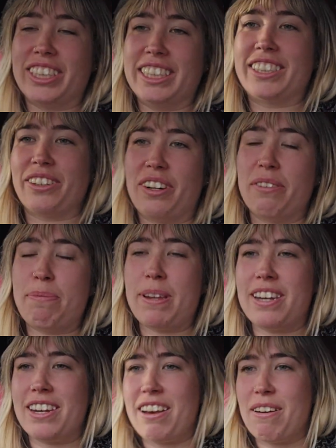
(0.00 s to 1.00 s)
So I've
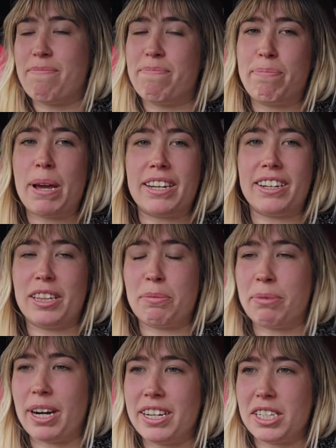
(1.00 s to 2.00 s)
been bedding in the
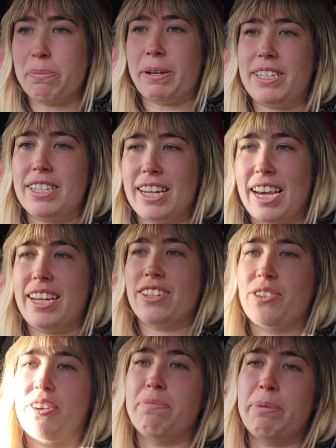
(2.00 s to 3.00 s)
brakes a bit today.
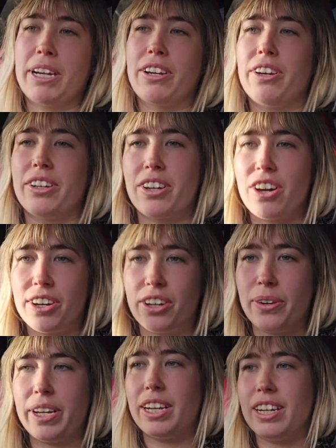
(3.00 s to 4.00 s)
So I've been kind of
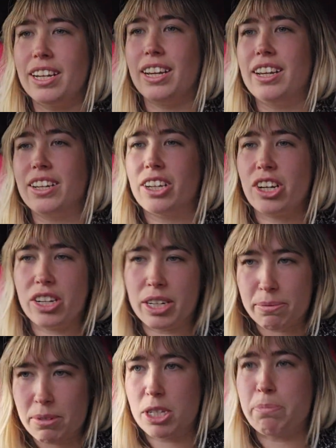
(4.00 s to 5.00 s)
going
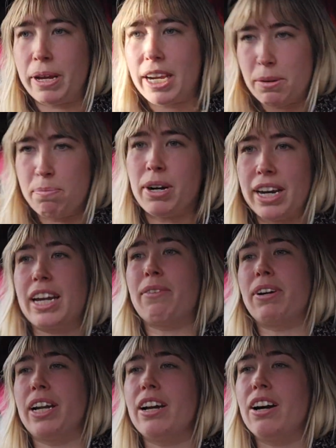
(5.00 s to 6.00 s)
up to speed, braking
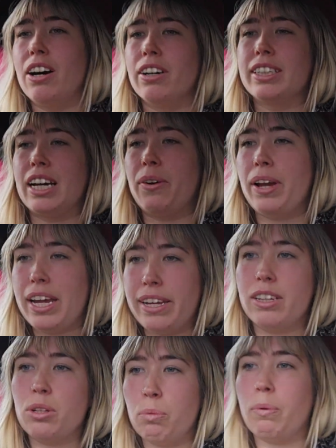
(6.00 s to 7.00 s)
really hard. Now,
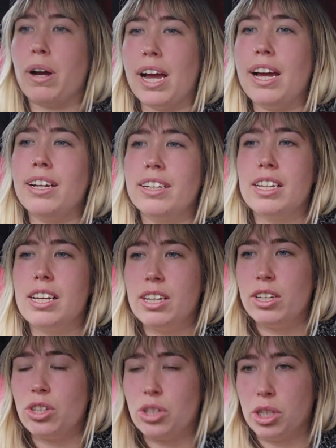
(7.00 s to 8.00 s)
in the wet,
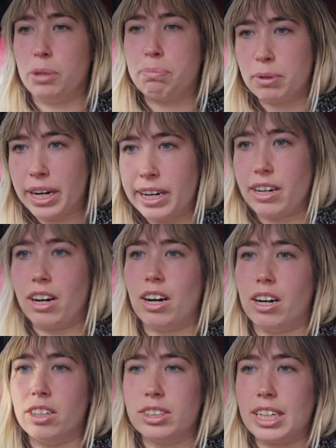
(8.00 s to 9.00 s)
you brake
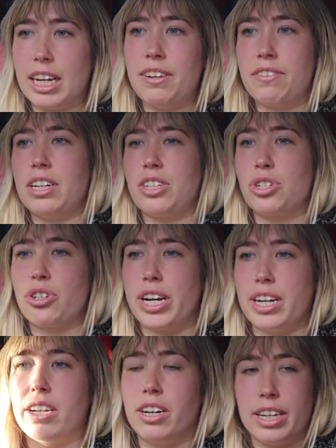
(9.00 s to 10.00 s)
hard, even in a
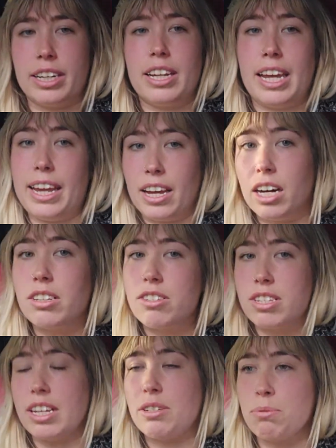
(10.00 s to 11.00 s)
straight line, it
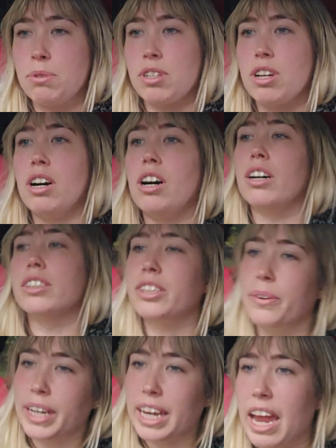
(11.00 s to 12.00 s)
unsettles the car. So
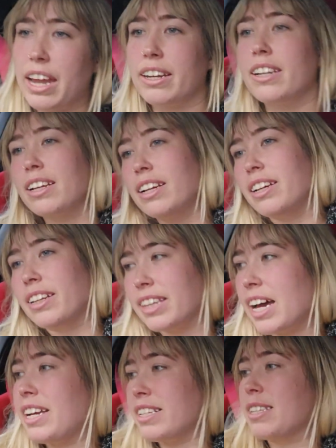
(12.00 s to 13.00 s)
again,
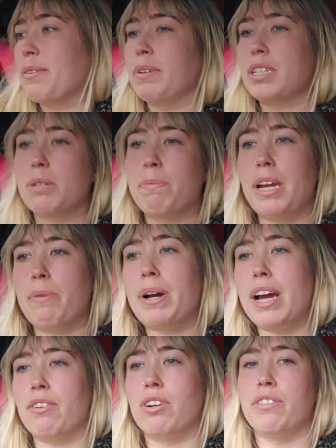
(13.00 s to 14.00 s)
that is something to be
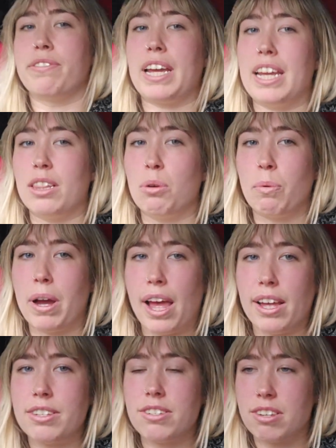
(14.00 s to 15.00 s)
aware of in the
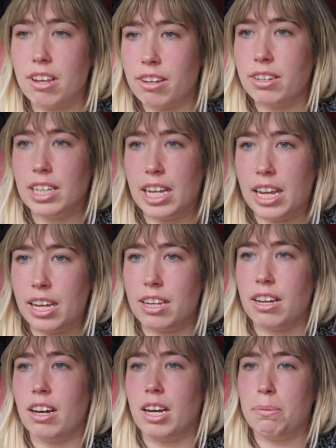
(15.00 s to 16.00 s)
wet, certainly,
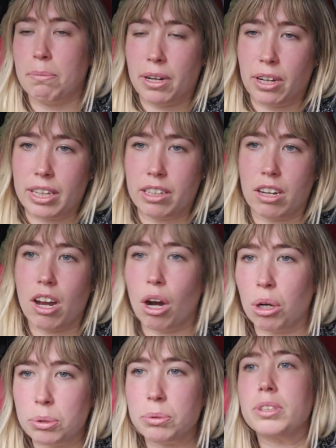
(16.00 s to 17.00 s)
and the
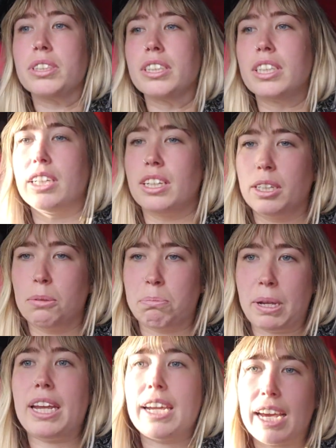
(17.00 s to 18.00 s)
cold.
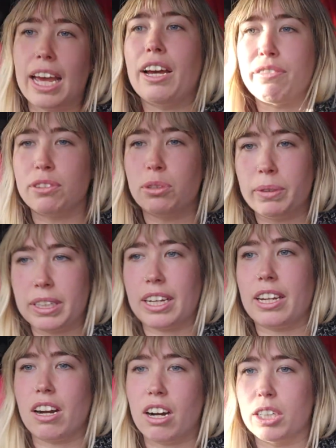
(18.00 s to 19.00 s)
Be careful with
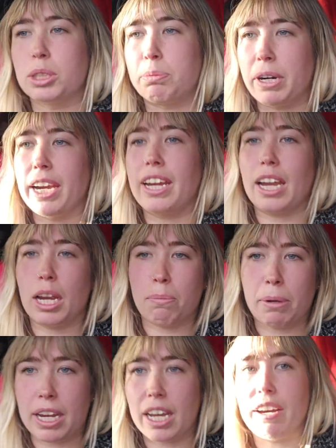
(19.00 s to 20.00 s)
any harsh braking,
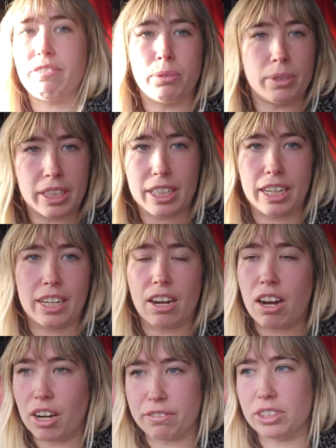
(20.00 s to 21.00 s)
be careful with any
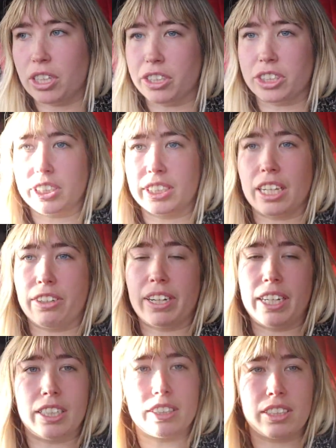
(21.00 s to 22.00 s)
harsh
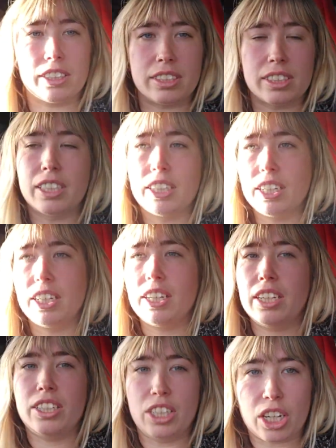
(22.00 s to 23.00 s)
accelerating, because
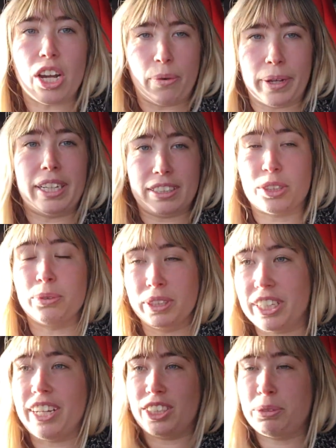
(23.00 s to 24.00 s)
you're going into a
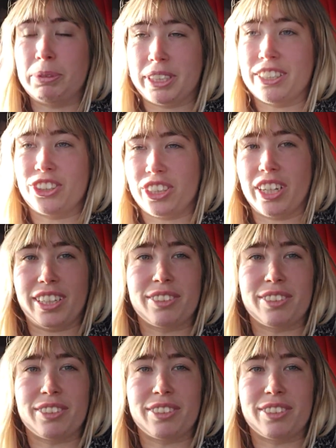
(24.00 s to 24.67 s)
ditch potentially.